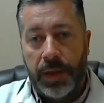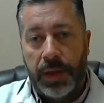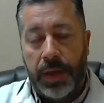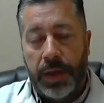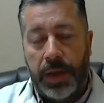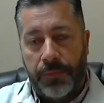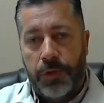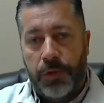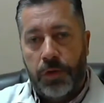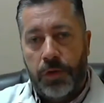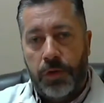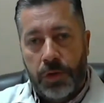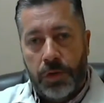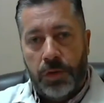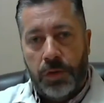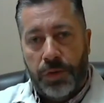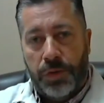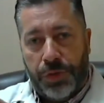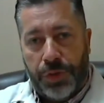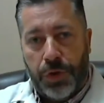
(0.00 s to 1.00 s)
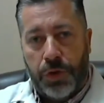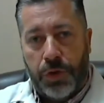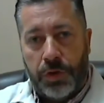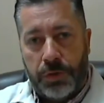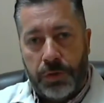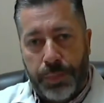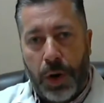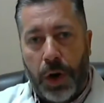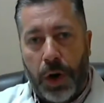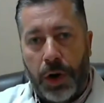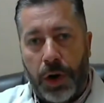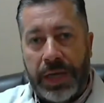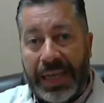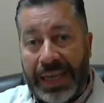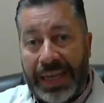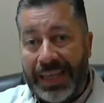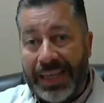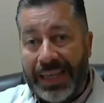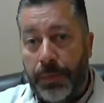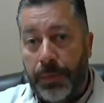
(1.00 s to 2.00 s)
And if you do
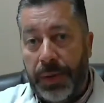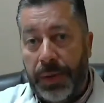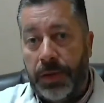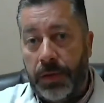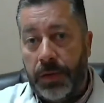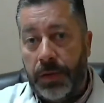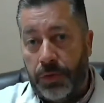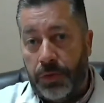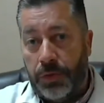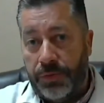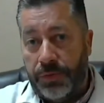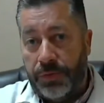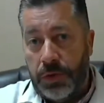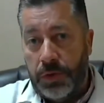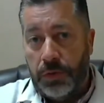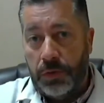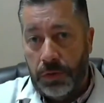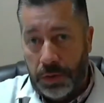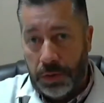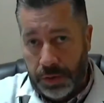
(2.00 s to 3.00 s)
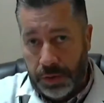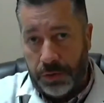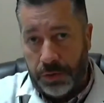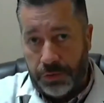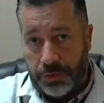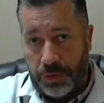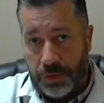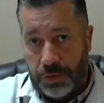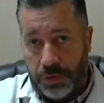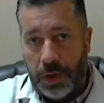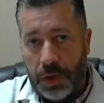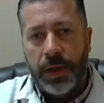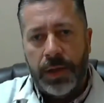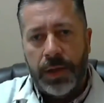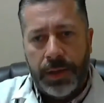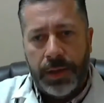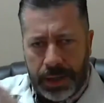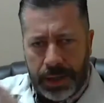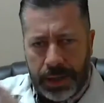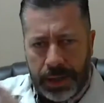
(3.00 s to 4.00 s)
third-party independent review literature,
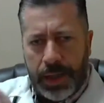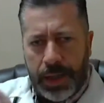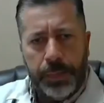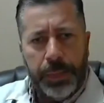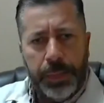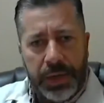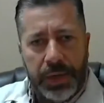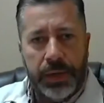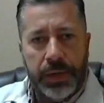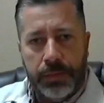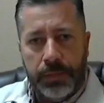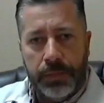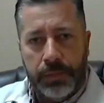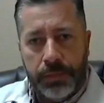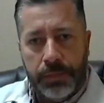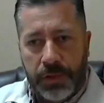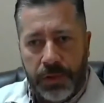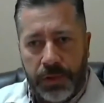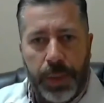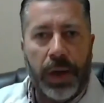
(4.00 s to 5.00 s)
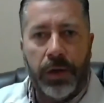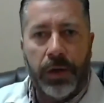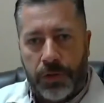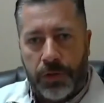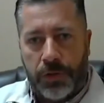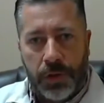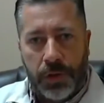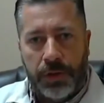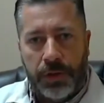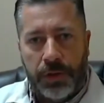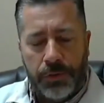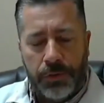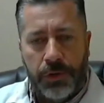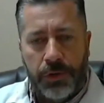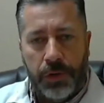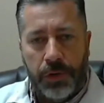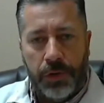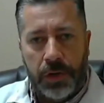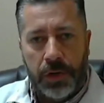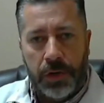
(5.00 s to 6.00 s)
not company-sponsored
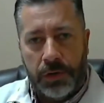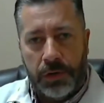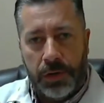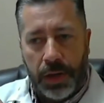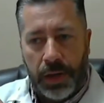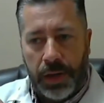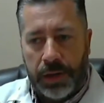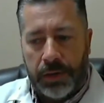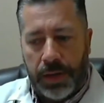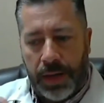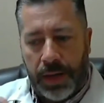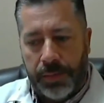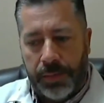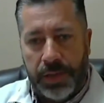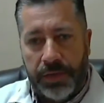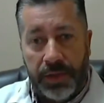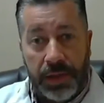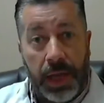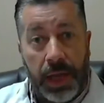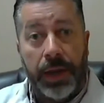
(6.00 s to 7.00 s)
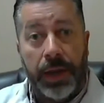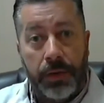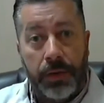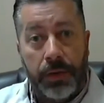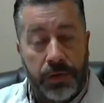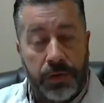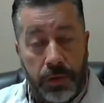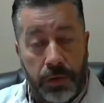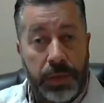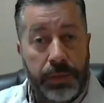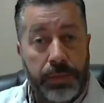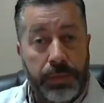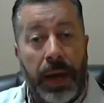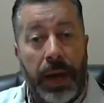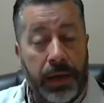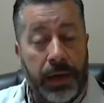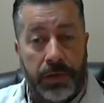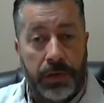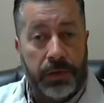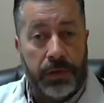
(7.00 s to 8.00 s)
literature, because I believe a lot of those can be
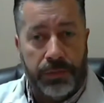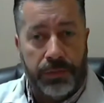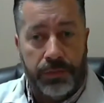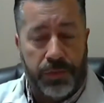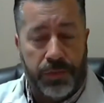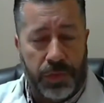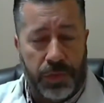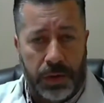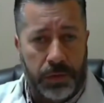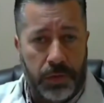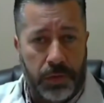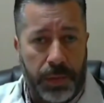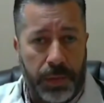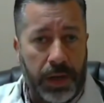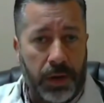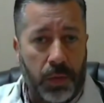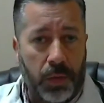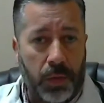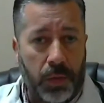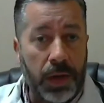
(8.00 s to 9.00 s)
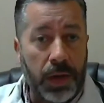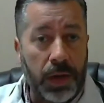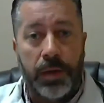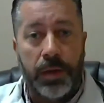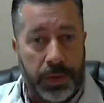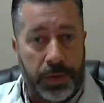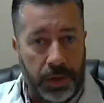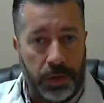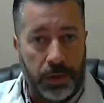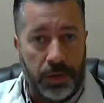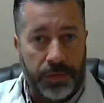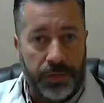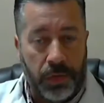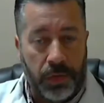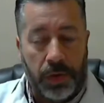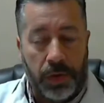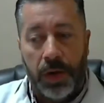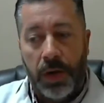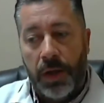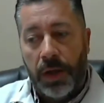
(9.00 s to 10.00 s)
biased no matter what company you look
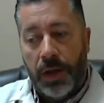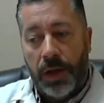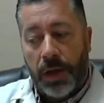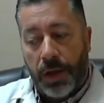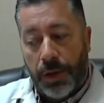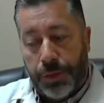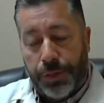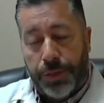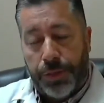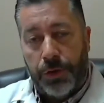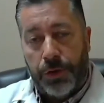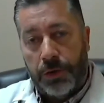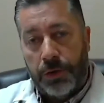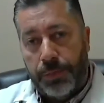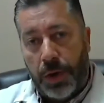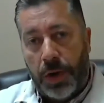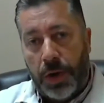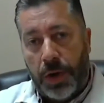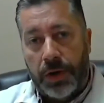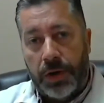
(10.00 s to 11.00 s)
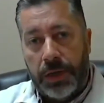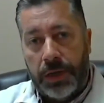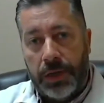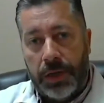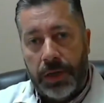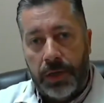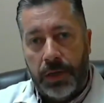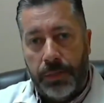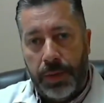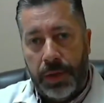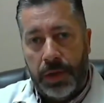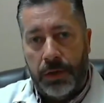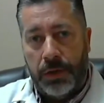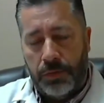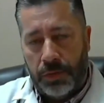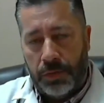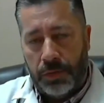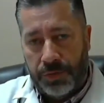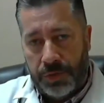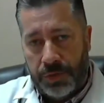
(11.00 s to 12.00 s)
for, a third-party
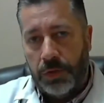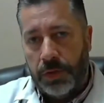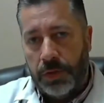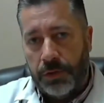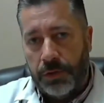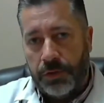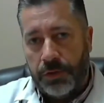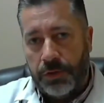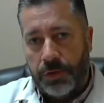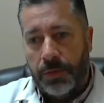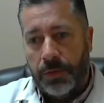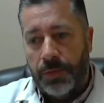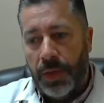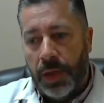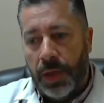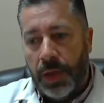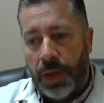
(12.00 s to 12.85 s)
independent review literature